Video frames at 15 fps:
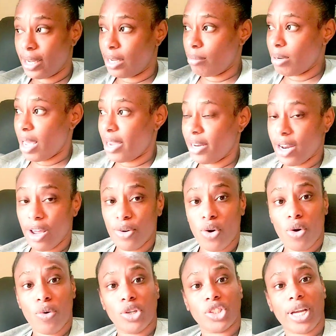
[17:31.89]
Him not in a
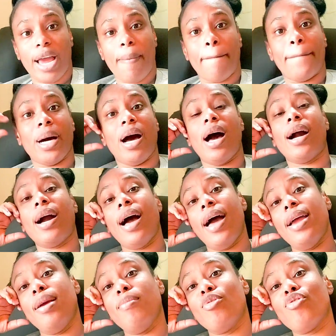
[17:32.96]
no rush, guy in park
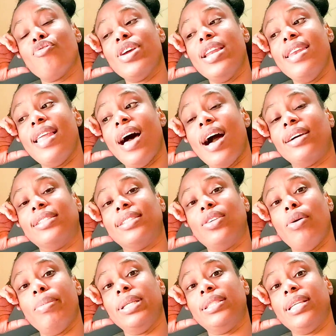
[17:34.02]
and him relax.
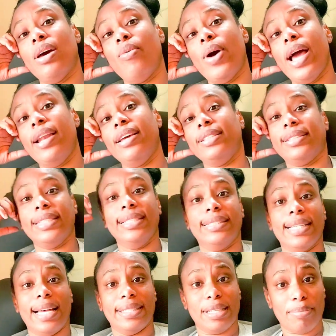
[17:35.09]
So I say, well,
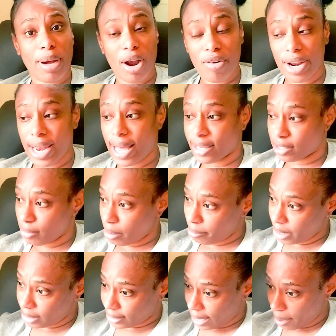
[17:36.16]
since I see my relax, let
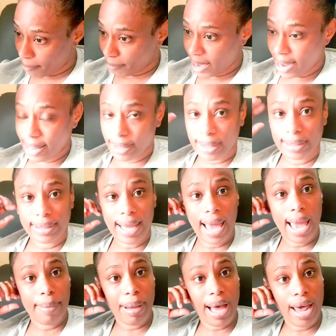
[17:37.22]
me take my little
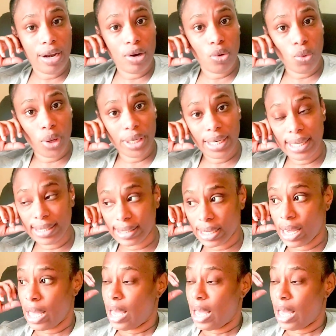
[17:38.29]
time and load this.